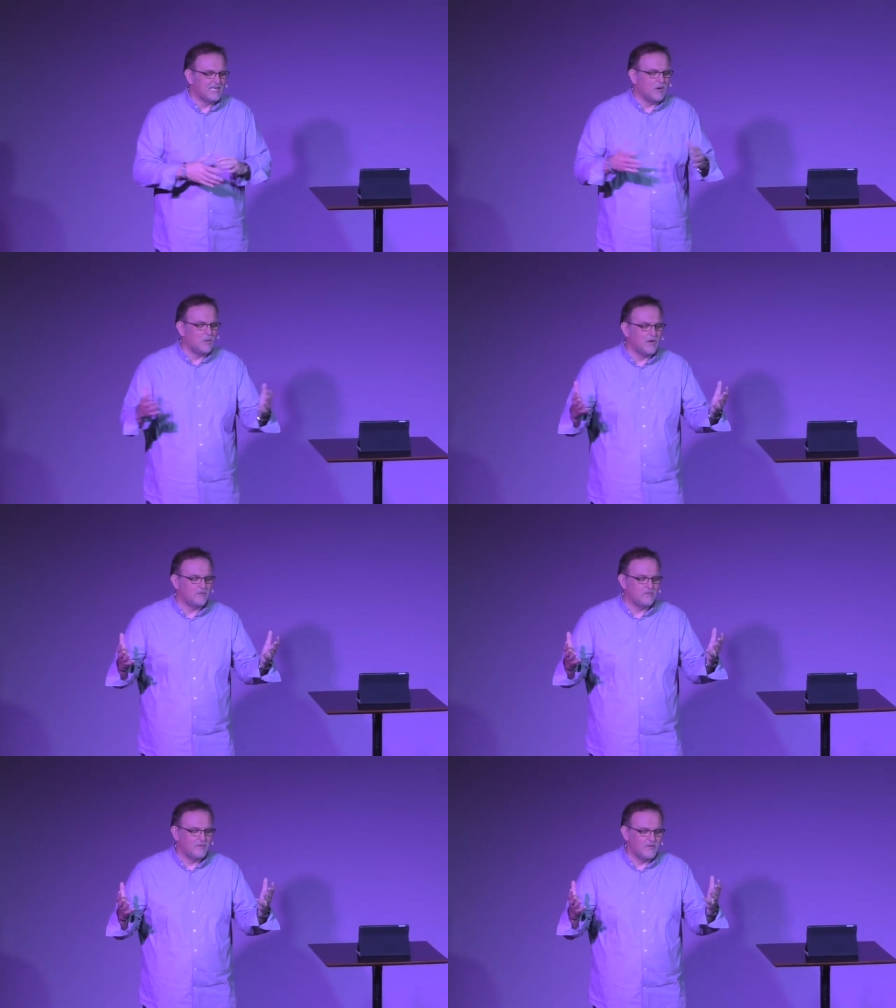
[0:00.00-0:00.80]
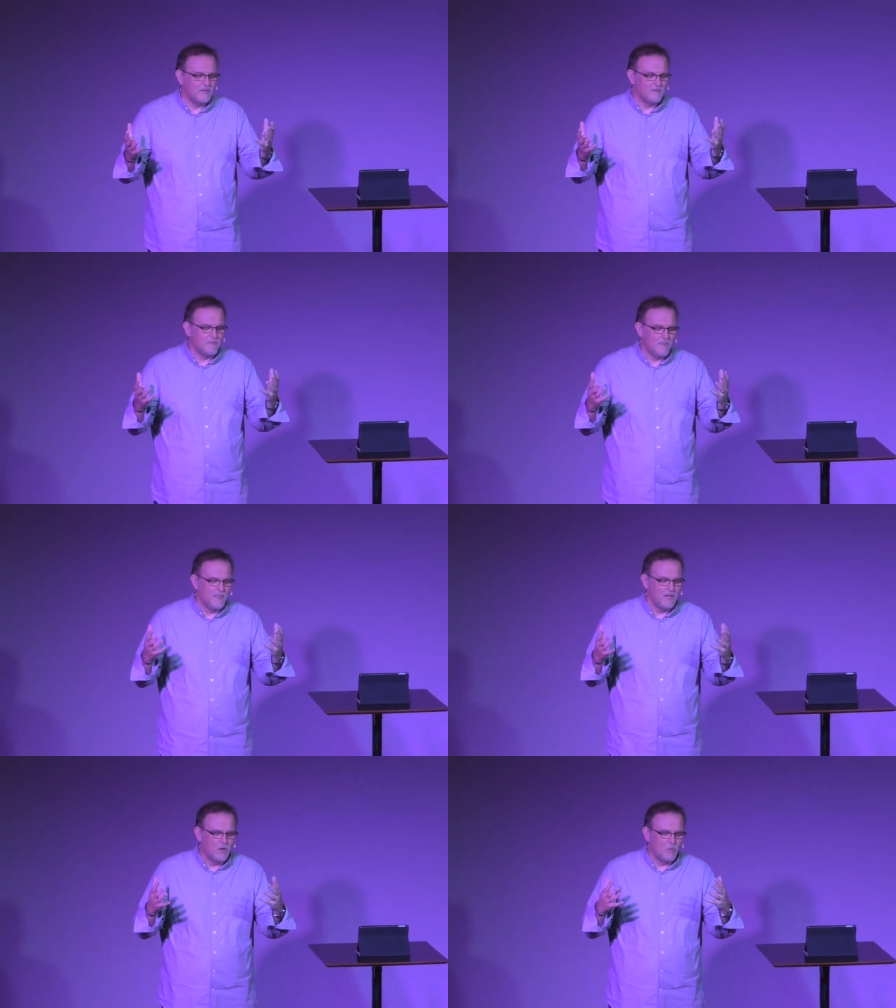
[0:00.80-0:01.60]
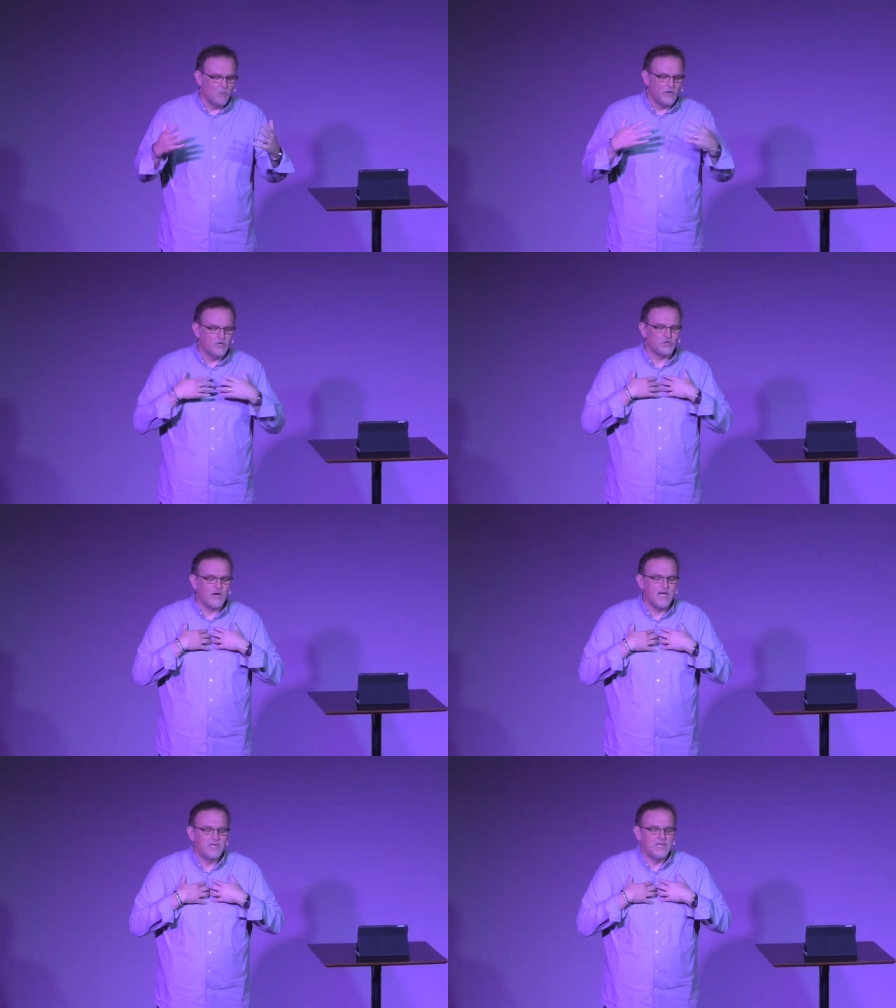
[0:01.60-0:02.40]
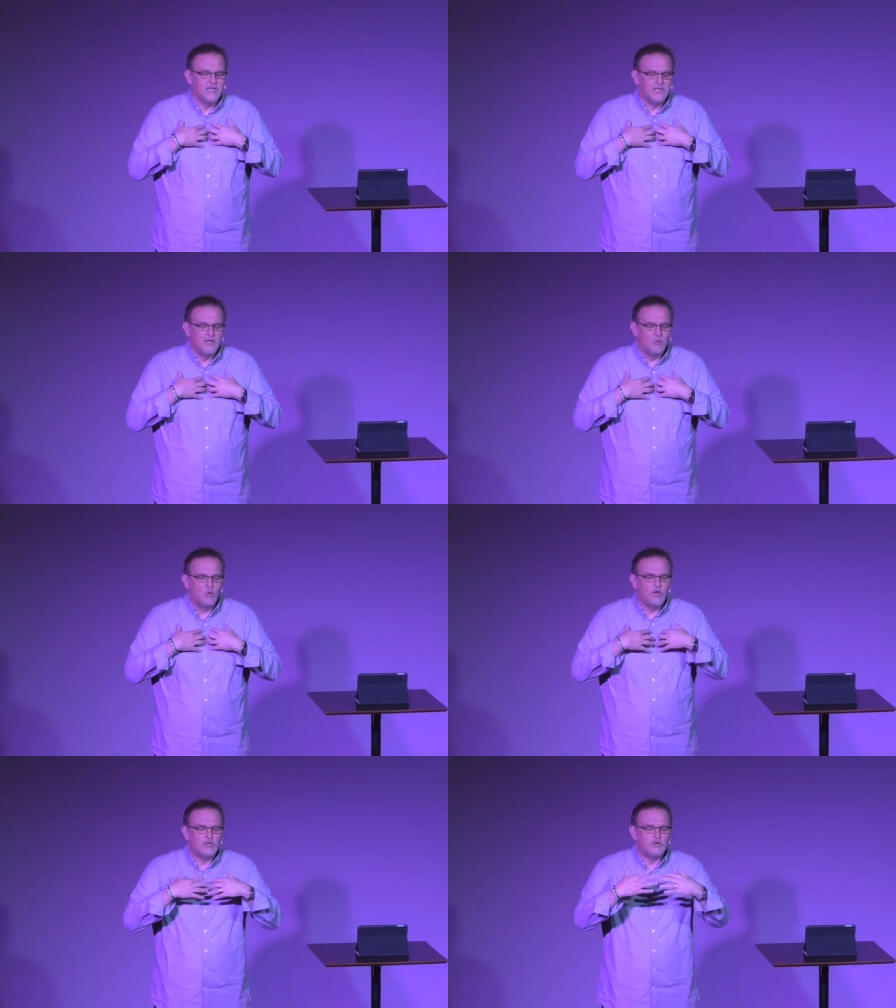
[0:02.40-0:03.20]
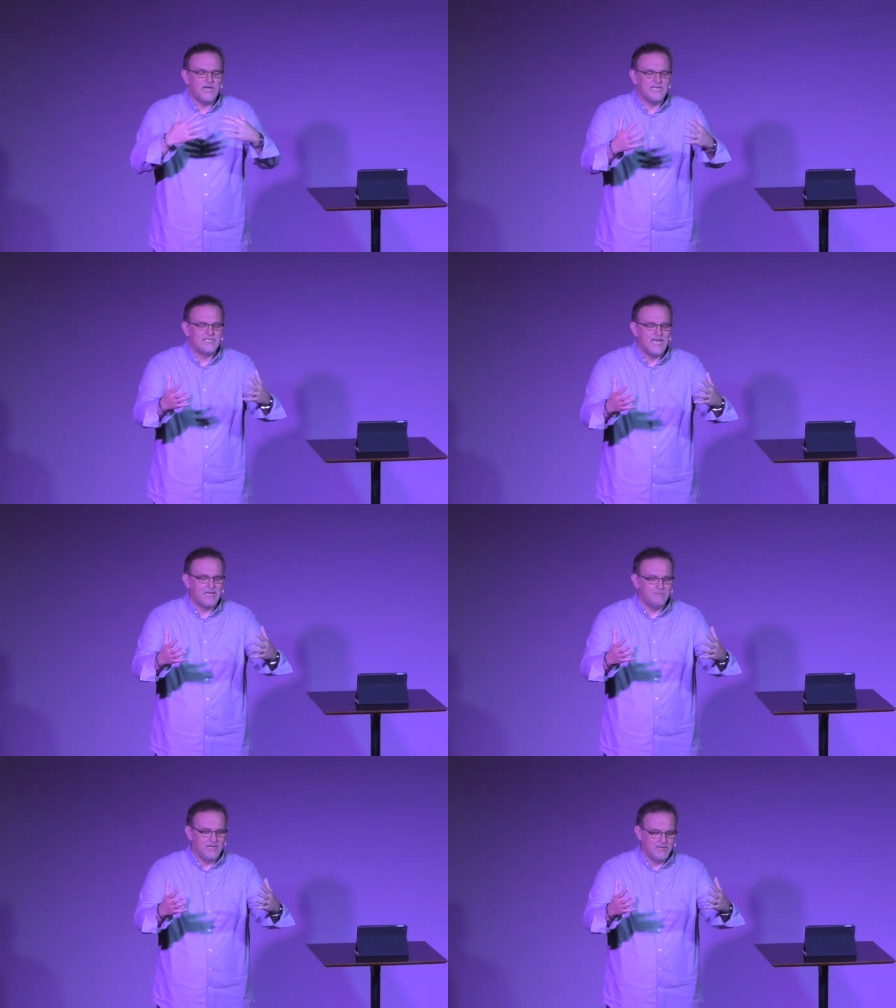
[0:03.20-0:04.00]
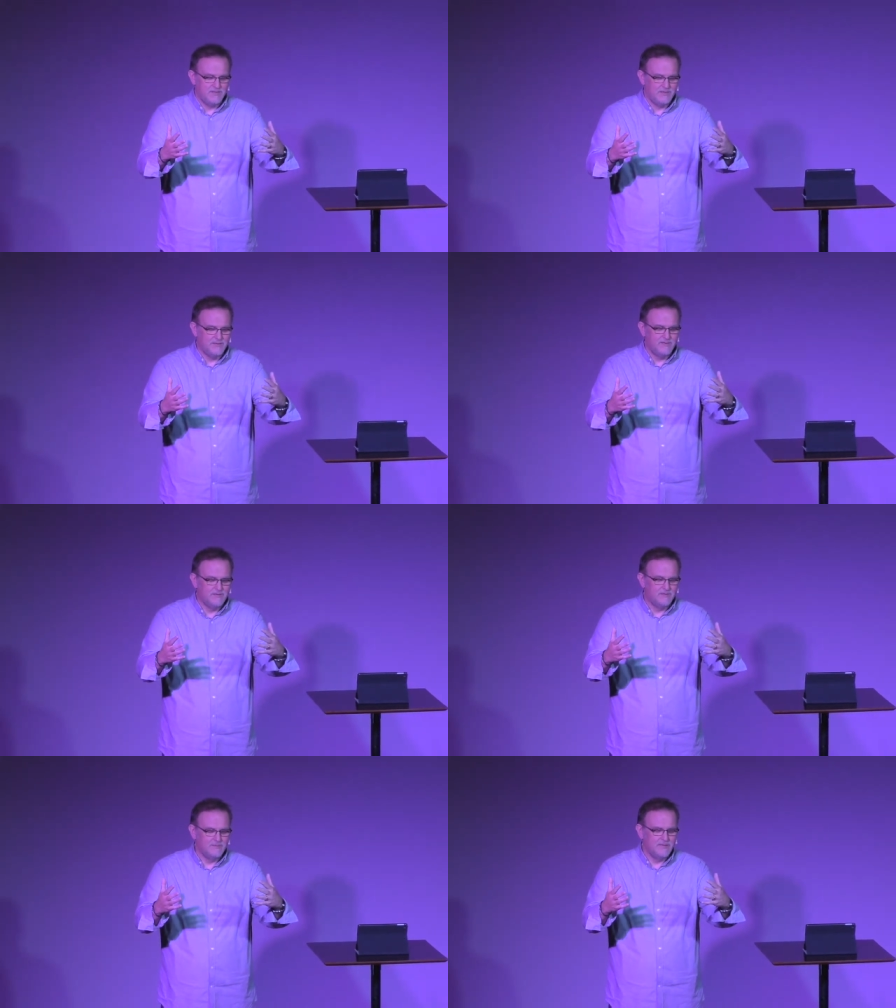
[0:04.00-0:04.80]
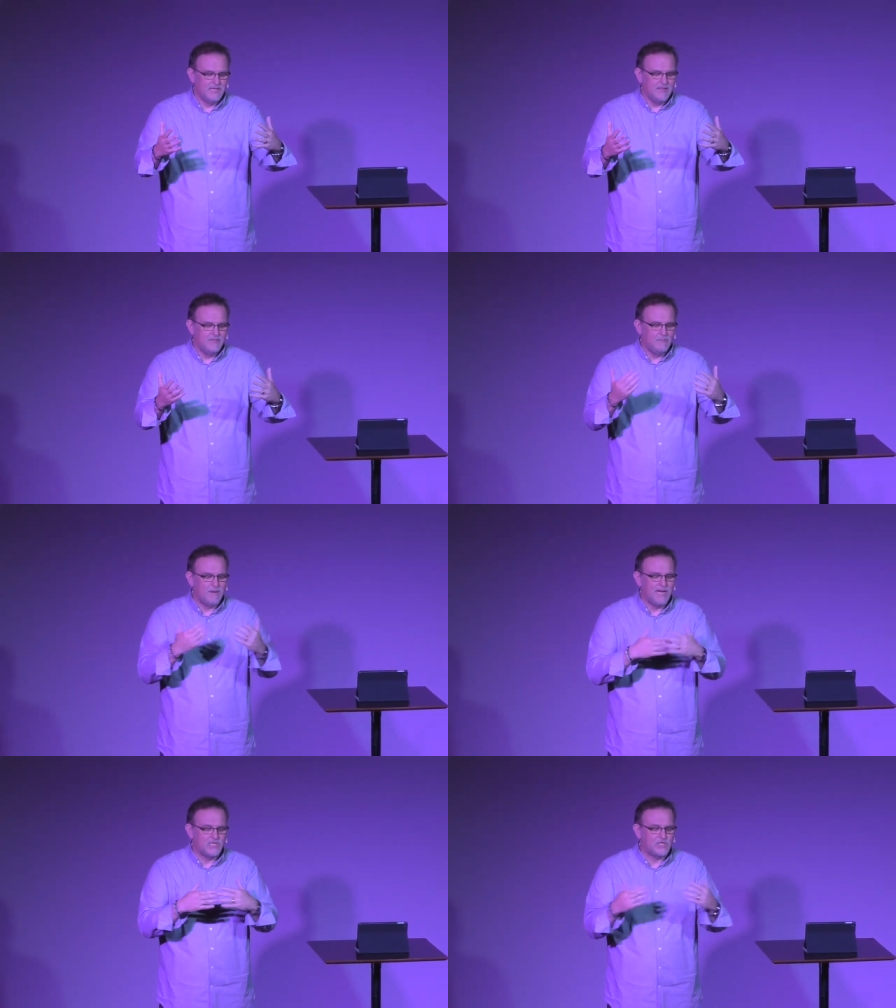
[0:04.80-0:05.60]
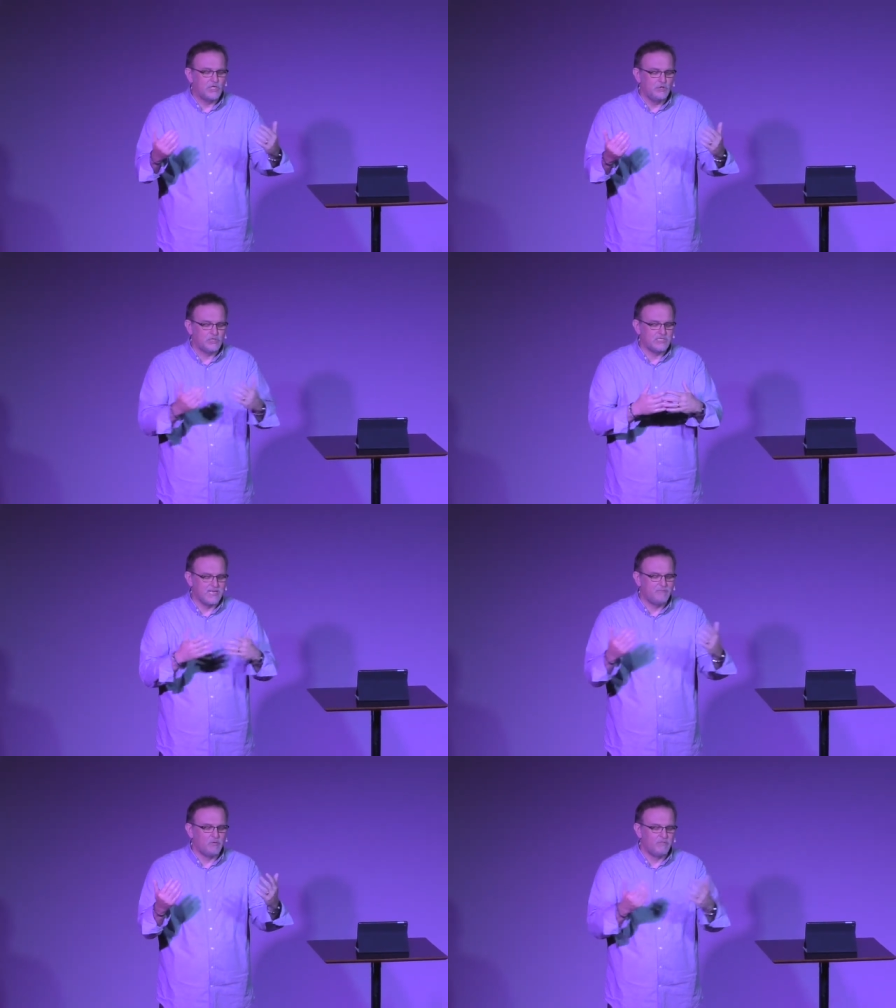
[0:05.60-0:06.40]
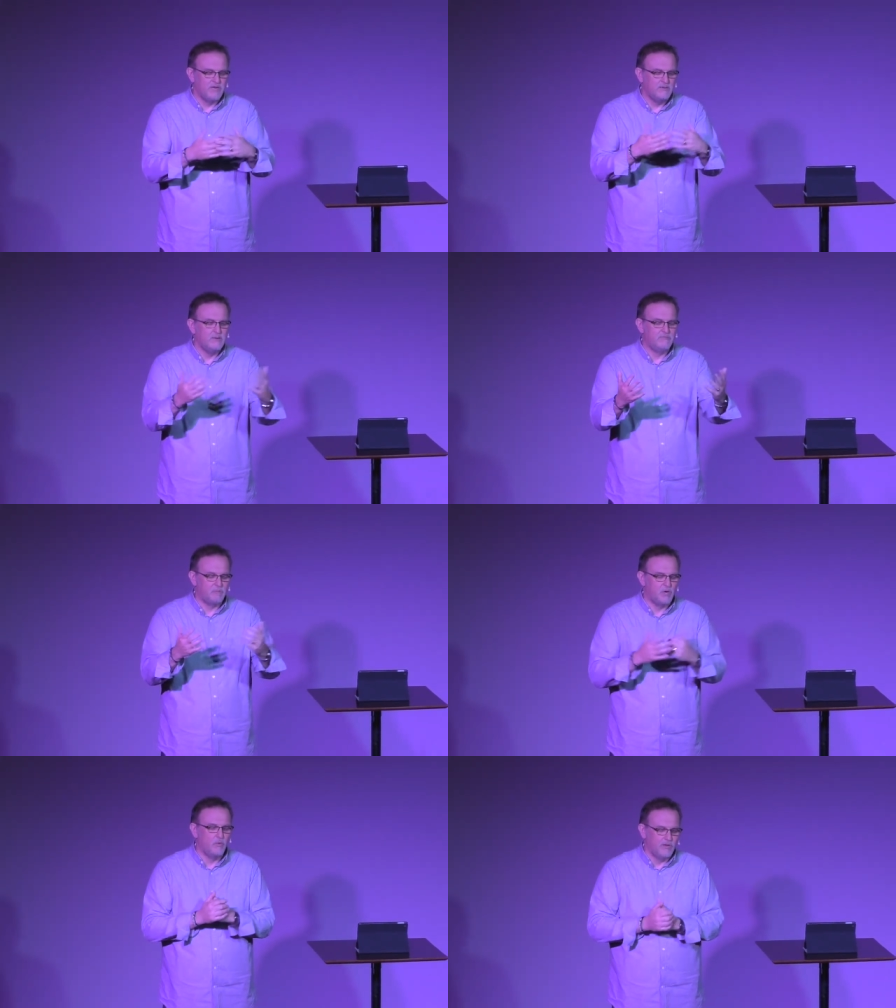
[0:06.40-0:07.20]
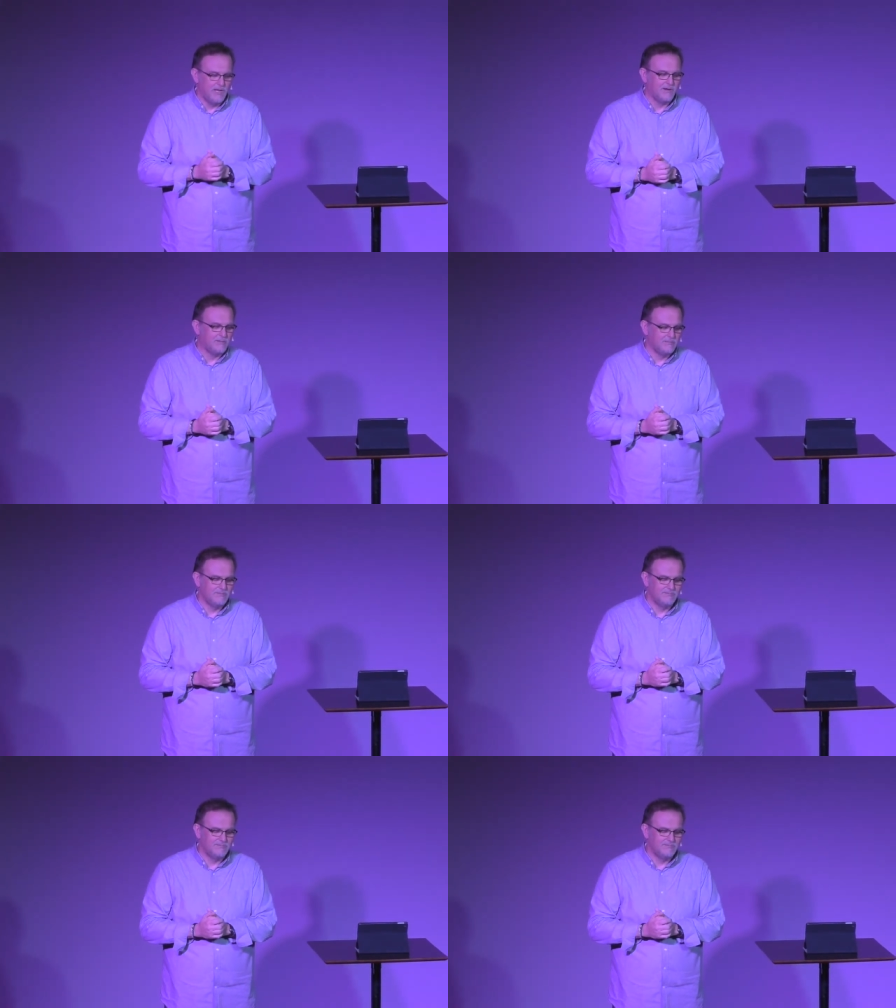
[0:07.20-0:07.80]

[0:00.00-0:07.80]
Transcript: God, what if, where are you trying, where are you trying to take me that my excuses have prevented me from going there?